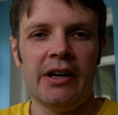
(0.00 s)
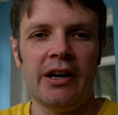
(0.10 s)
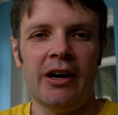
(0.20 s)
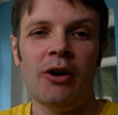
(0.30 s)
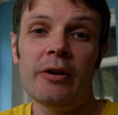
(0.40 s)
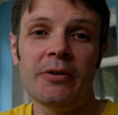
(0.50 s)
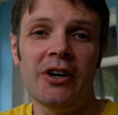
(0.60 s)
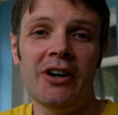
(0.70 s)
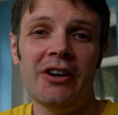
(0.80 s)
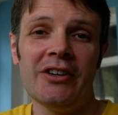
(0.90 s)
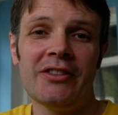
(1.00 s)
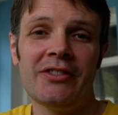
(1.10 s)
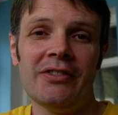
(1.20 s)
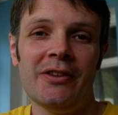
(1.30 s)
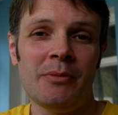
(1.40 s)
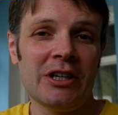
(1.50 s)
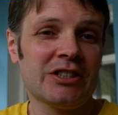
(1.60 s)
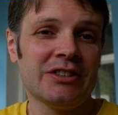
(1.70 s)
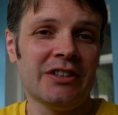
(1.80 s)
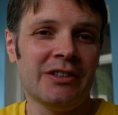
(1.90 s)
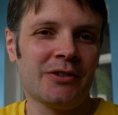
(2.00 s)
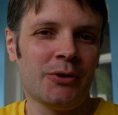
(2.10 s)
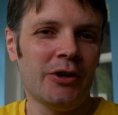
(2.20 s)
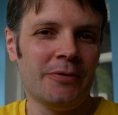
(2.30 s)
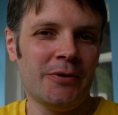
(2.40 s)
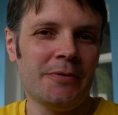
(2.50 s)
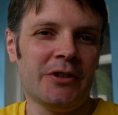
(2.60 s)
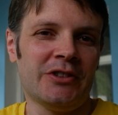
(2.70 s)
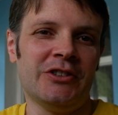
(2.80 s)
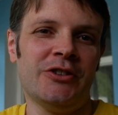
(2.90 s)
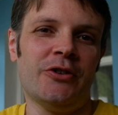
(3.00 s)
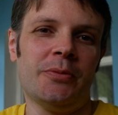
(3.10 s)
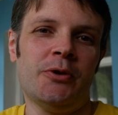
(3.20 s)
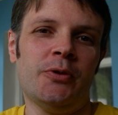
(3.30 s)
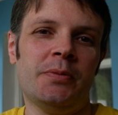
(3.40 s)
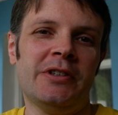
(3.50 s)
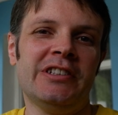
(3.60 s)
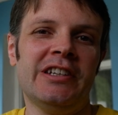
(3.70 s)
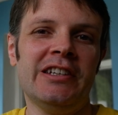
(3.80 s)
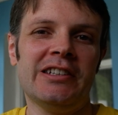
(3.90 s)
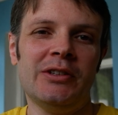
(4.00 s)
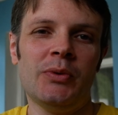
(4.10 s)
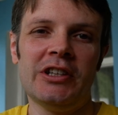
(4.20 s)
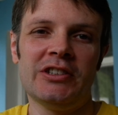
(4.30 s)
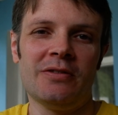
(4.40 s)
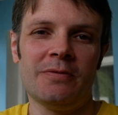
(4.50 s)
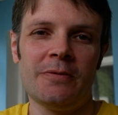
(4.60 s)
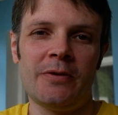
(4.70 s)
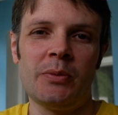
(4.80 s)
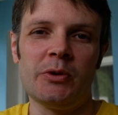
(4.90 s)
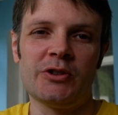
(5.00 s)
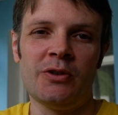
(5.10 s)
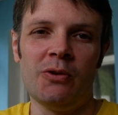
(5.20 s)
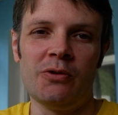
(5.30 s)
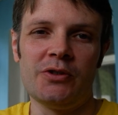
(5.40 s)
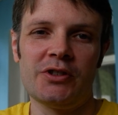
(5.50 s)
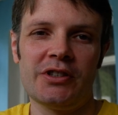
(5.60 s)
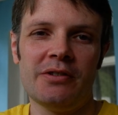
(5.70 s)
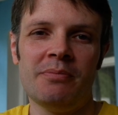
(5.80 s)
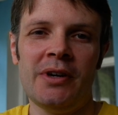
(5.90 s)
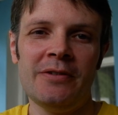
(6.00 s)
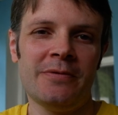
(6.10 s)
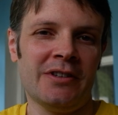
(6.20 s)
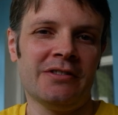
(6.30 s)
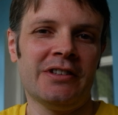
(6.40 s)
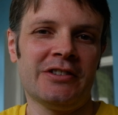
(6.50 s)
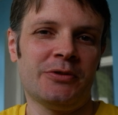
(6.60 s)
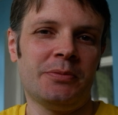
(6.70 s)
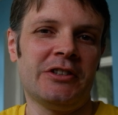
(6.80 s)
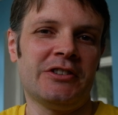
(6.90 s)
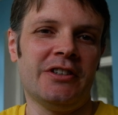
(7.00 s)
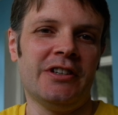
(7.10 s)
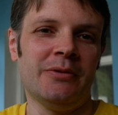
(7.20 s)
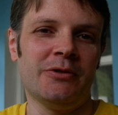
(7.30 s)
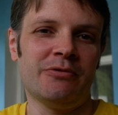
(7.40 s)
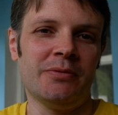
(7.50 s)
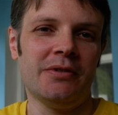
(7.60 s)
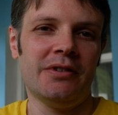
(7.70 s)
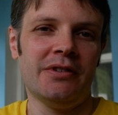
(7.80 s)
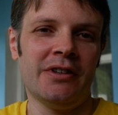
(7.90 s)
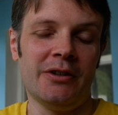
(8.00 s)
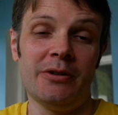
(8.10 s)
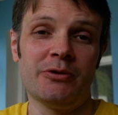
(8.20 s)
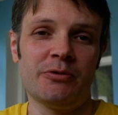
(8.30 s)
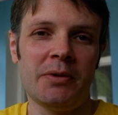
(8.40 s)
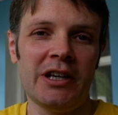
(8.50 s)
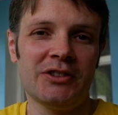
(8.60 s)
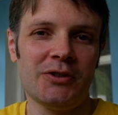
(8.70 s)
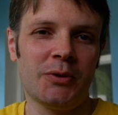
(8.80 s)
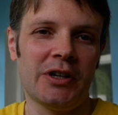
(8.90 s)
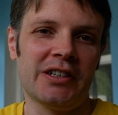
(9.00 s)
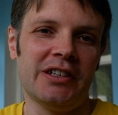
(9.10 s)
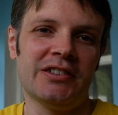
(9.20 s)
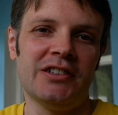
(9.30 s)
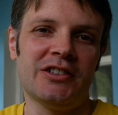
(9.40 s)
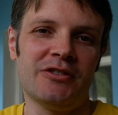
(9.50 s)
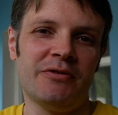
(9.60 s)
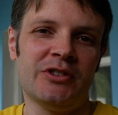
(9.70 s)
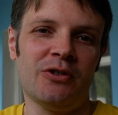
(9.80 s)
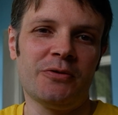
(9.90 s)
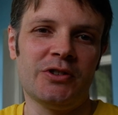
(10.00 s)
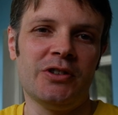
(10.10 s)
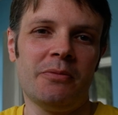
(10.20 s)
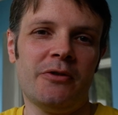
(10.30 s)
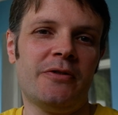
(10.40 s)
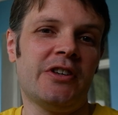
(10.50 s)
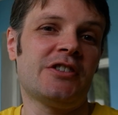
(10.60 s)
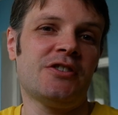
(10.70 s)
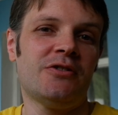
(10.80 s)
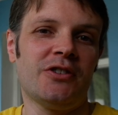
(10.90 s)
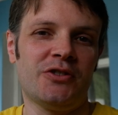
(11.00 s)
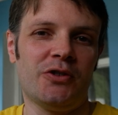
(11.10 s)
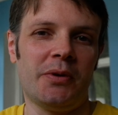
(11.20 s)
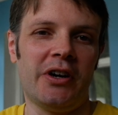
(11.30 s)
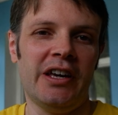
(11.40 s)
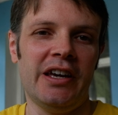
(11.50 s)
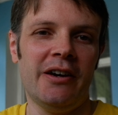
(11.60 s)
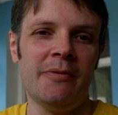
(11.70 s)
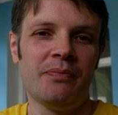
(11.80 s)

However, I imagine that quite a few of us in Europe who have been eagerly waiting for Framework's launch may feel a little bitter that it was replaced so quickly, since it resolves a number of the issues I talk about here,